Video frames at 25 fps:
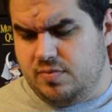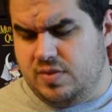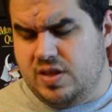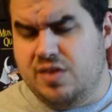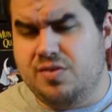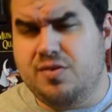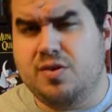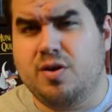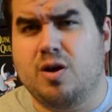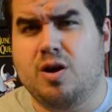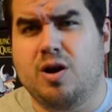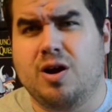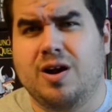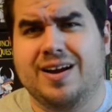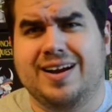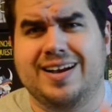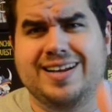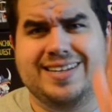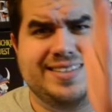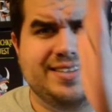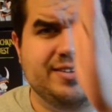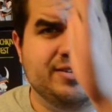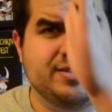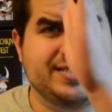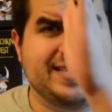
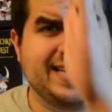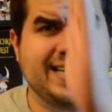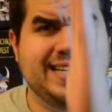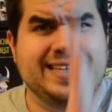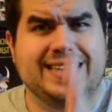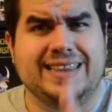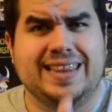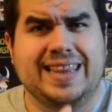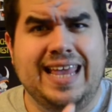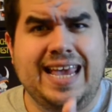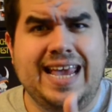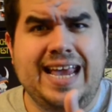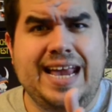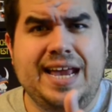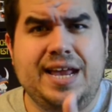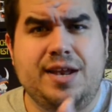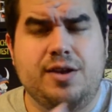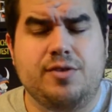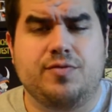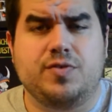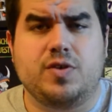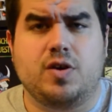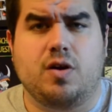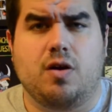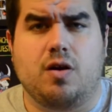There's a lane
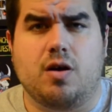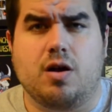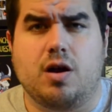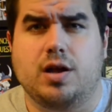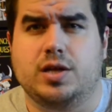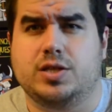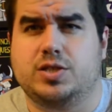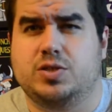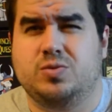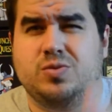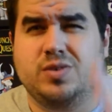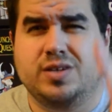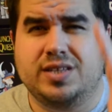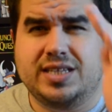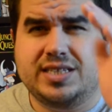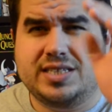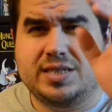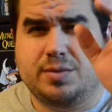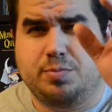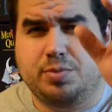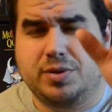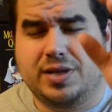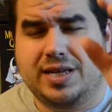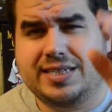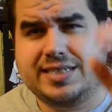of cards, one that's a
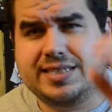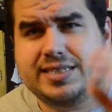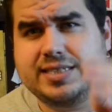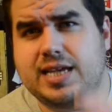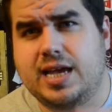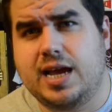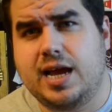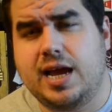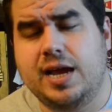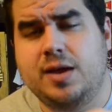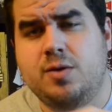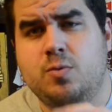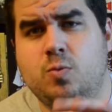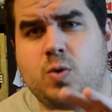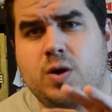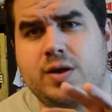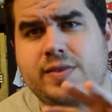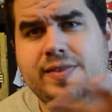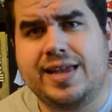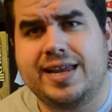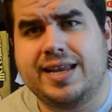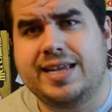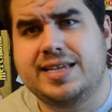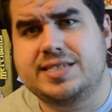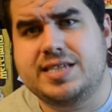plus sign, one
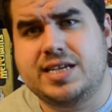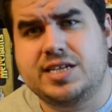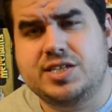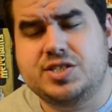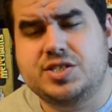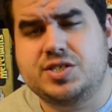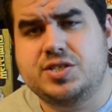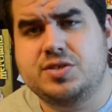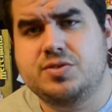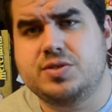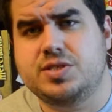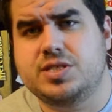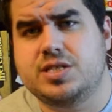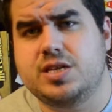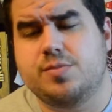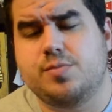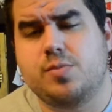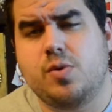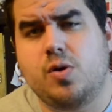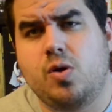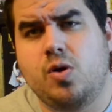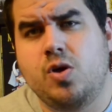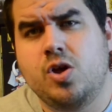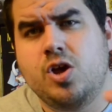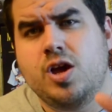that is a suit
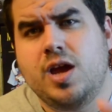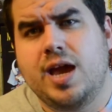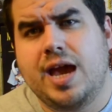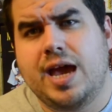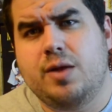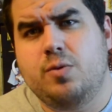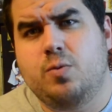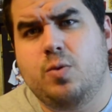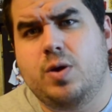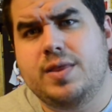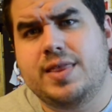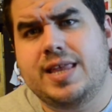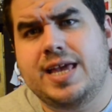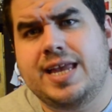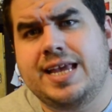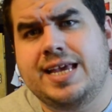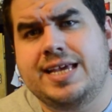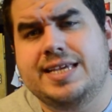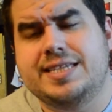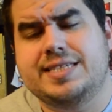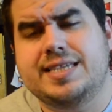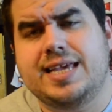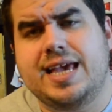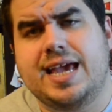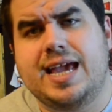symbol, and one that
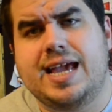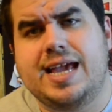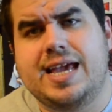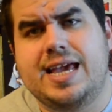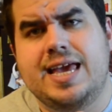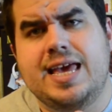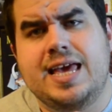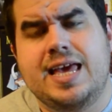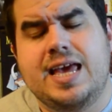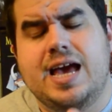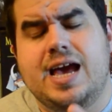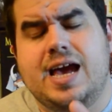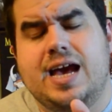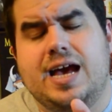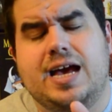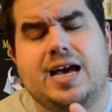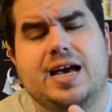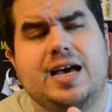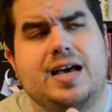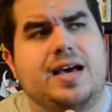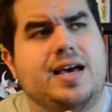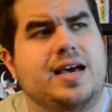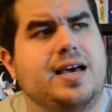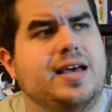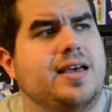is a
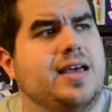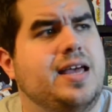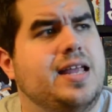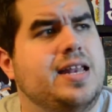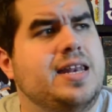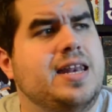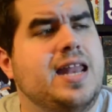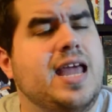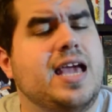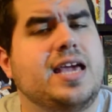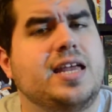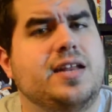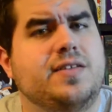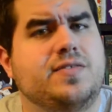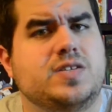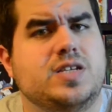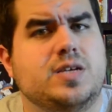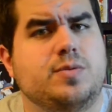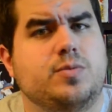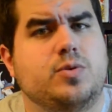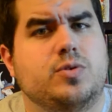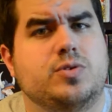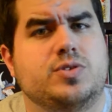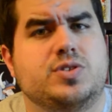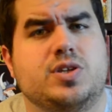negative
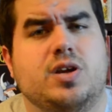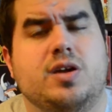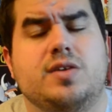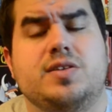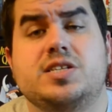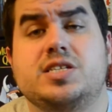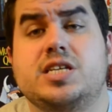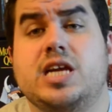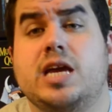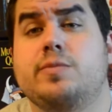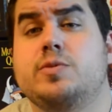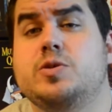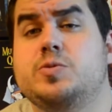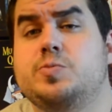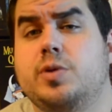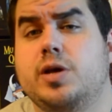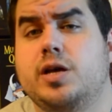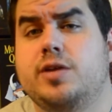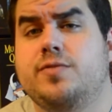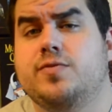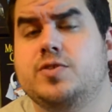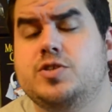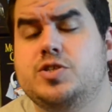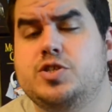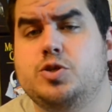symbol. Sorry, this game is
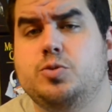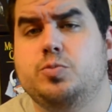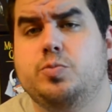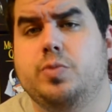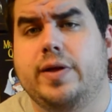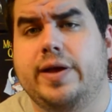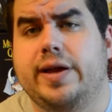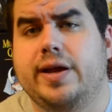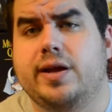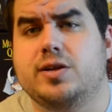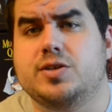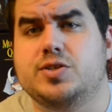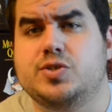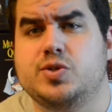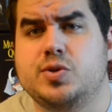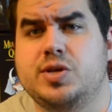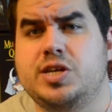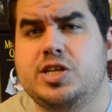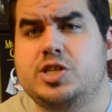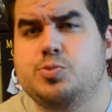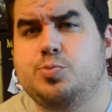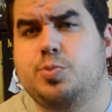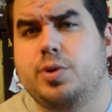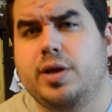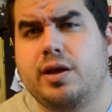played for 2 players. So
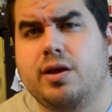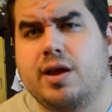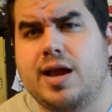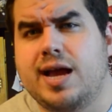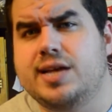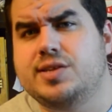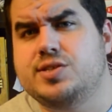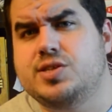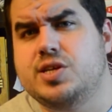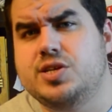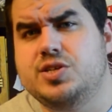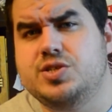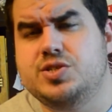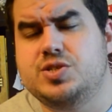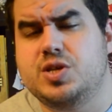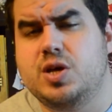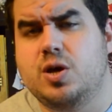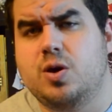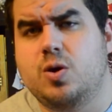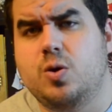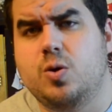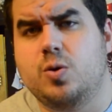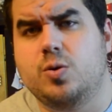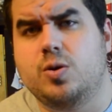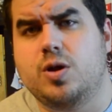each player has a
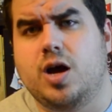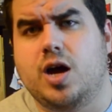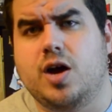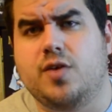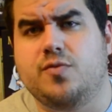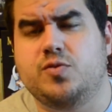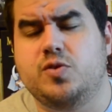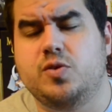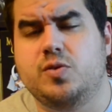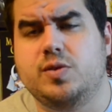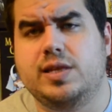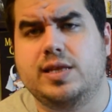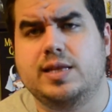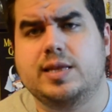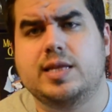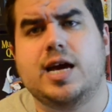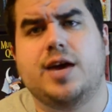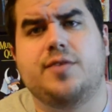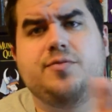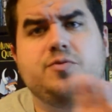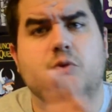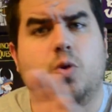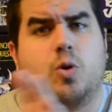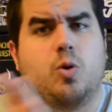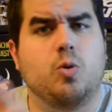zone off to the
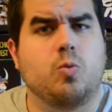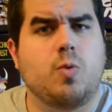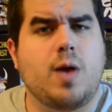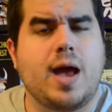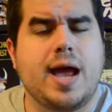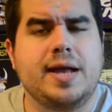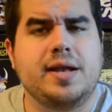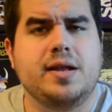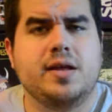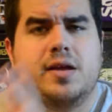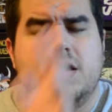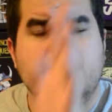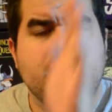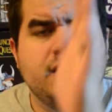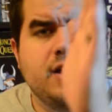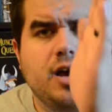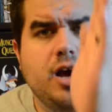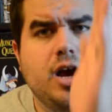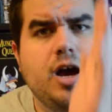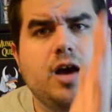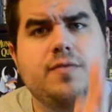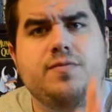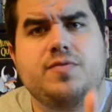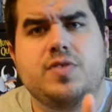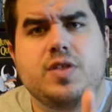left or right
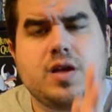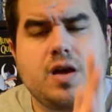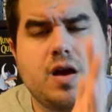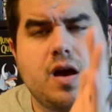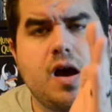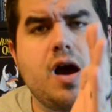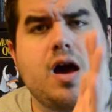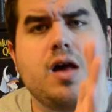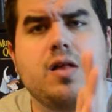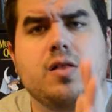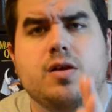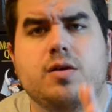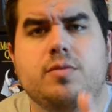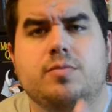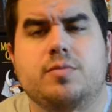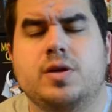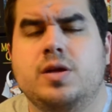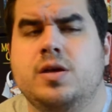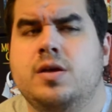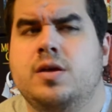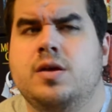of the column.